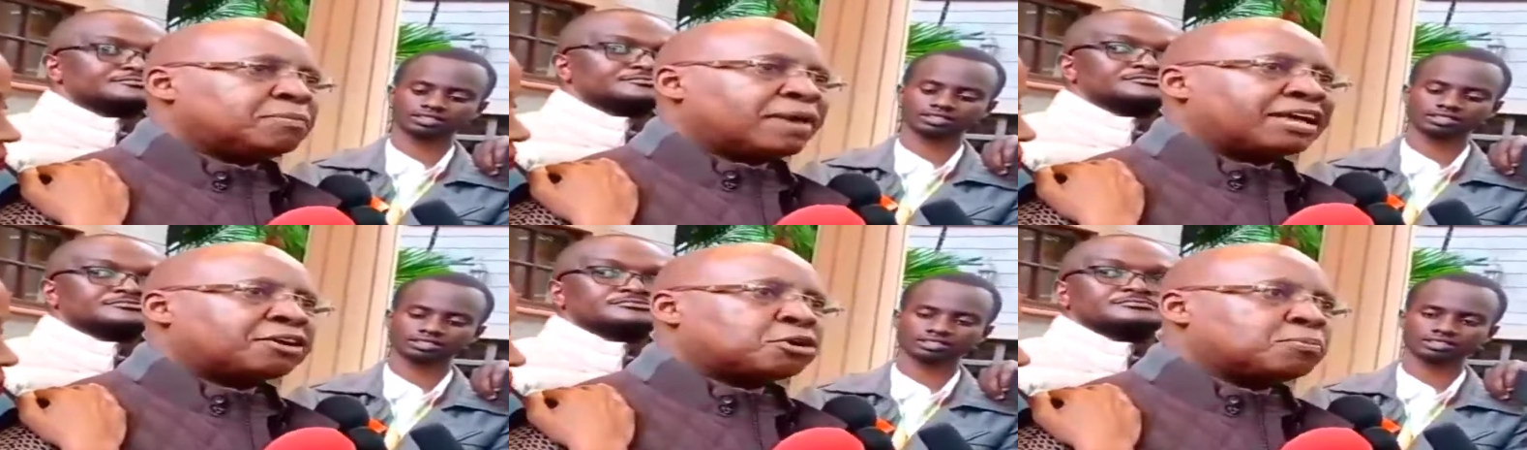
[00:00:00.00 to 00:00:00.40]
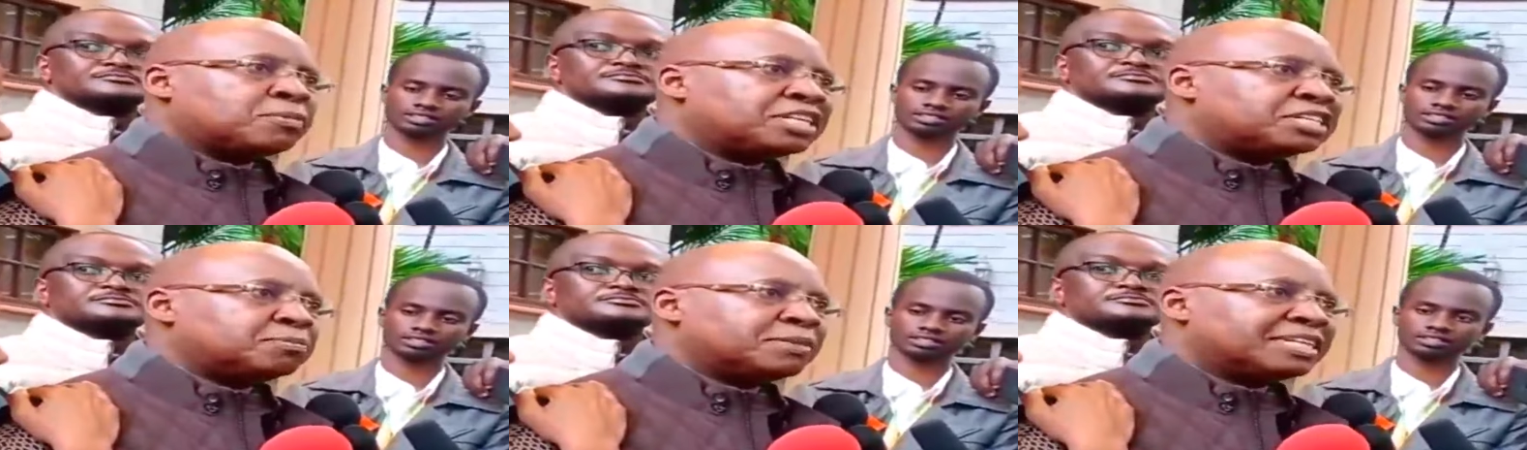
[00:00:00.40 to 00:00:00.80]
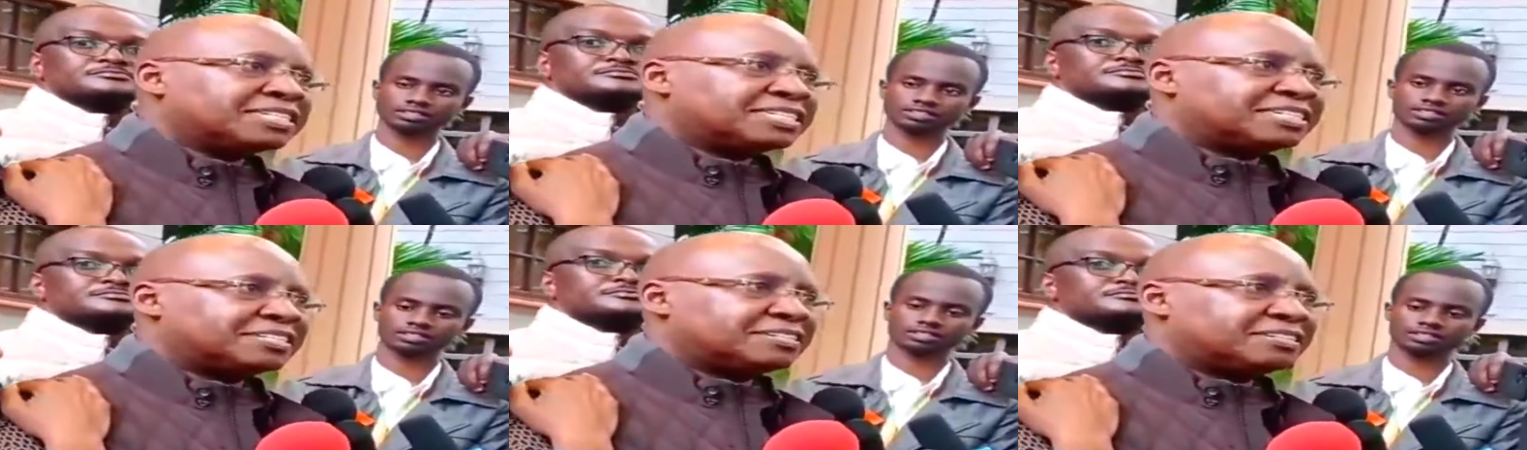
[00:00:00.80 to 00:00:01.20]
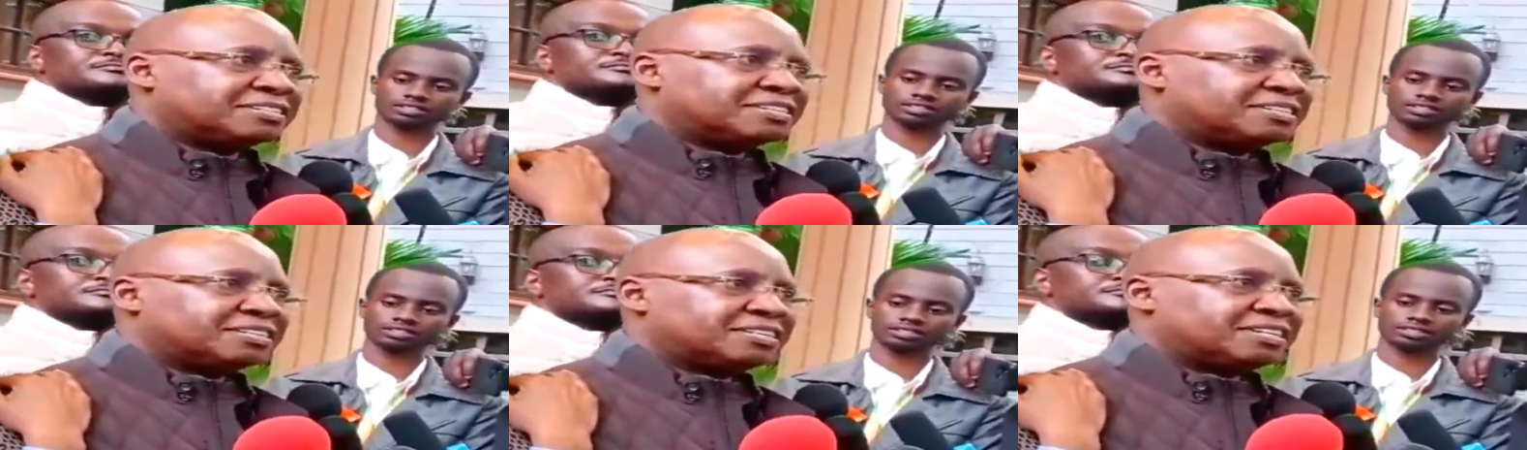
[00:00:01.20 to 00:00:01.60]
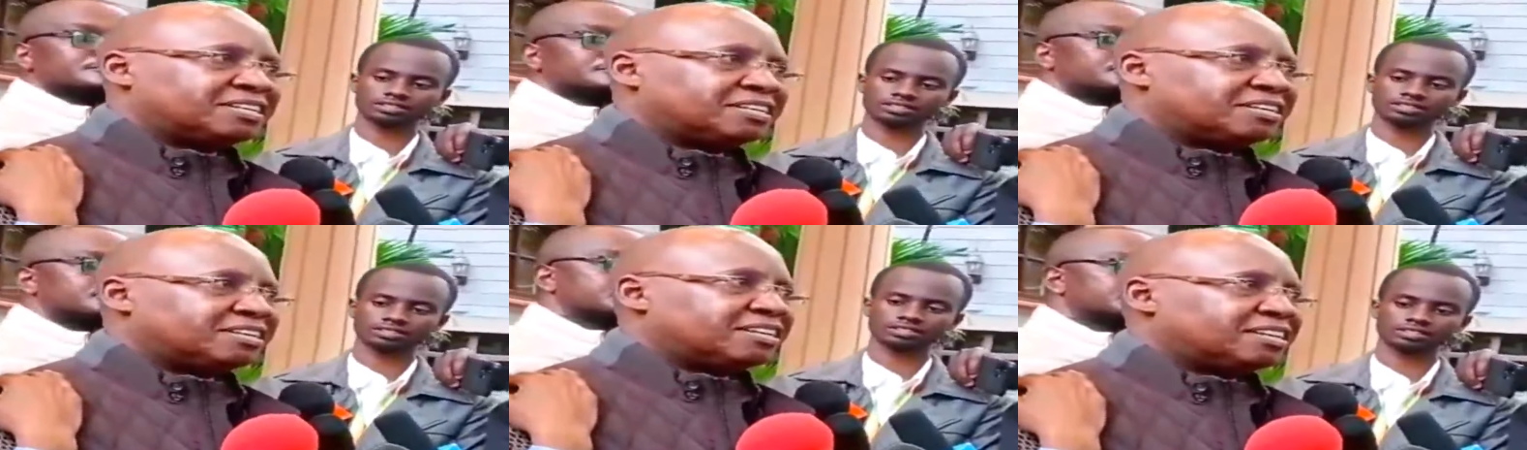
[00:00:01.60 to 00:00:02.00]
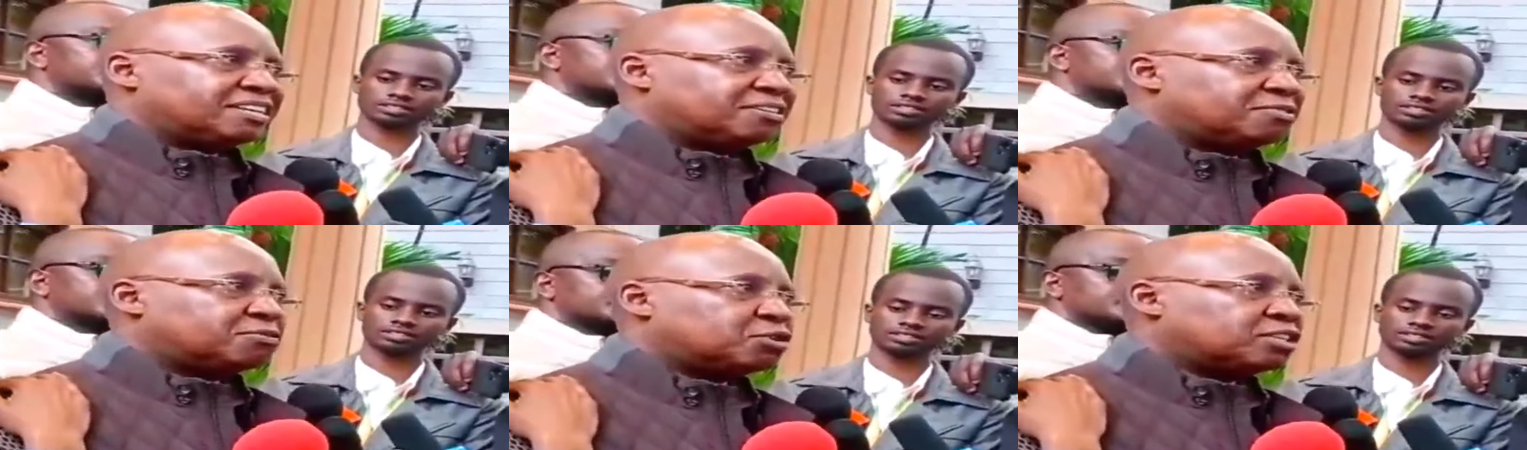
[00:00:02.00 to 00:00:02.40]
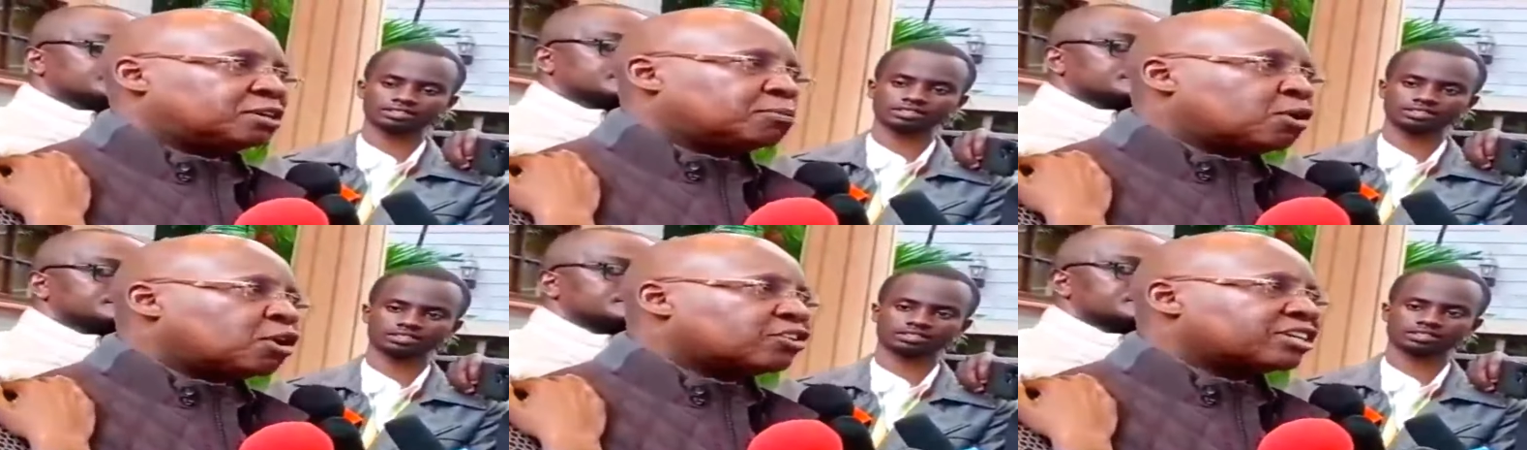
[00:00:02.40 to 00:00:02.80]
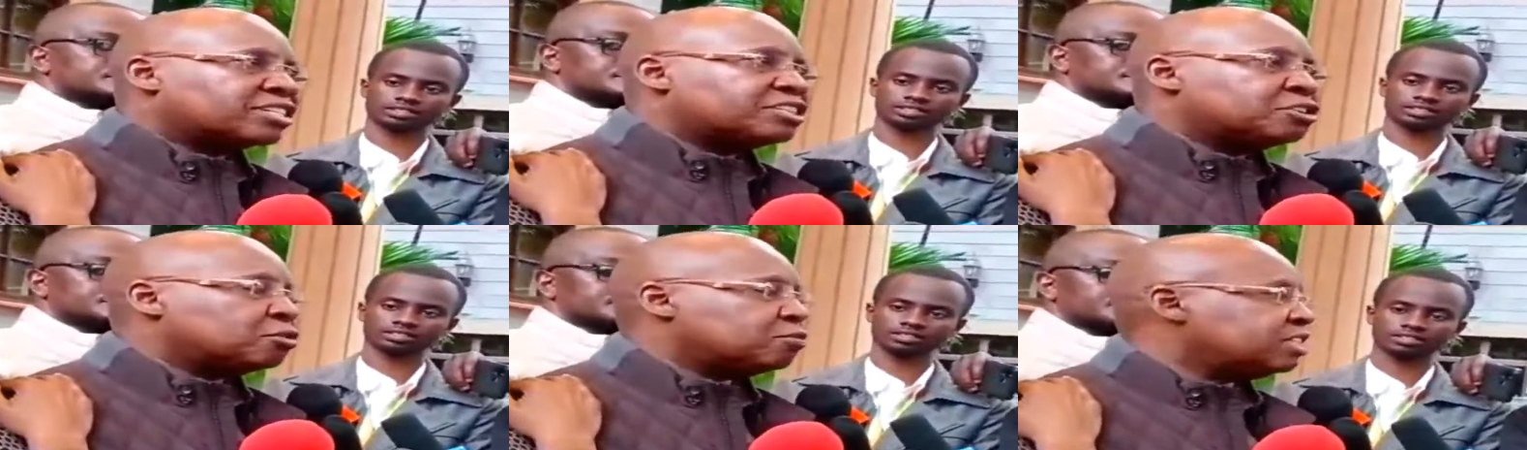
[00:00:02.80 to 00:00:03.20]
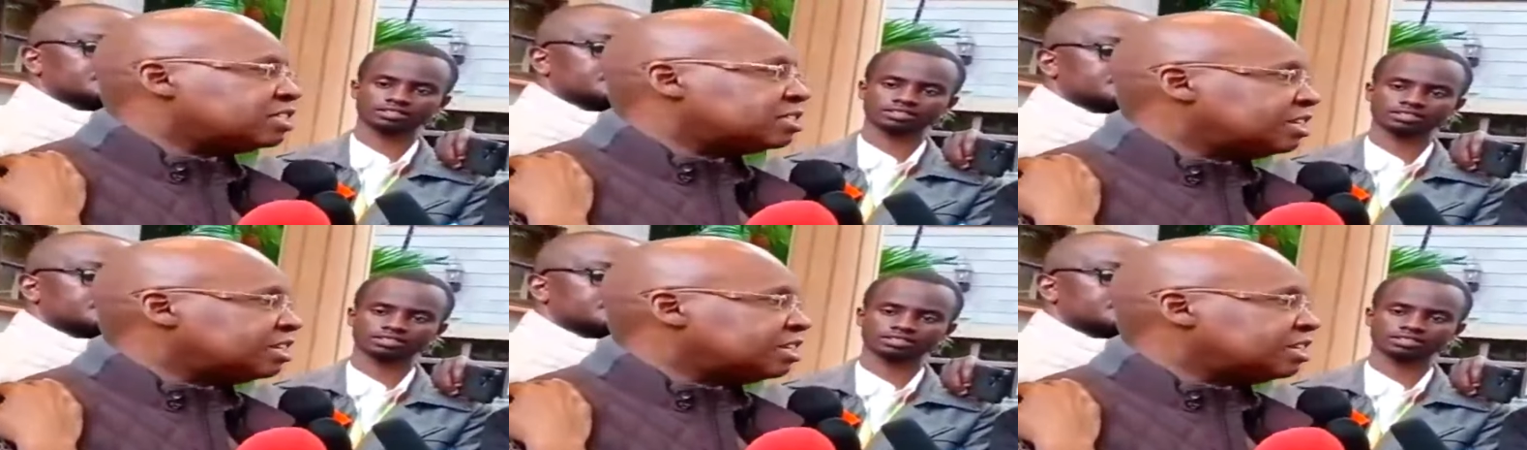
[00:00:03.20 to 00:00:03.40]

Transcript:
Speaker 1: my commitment for democracy of this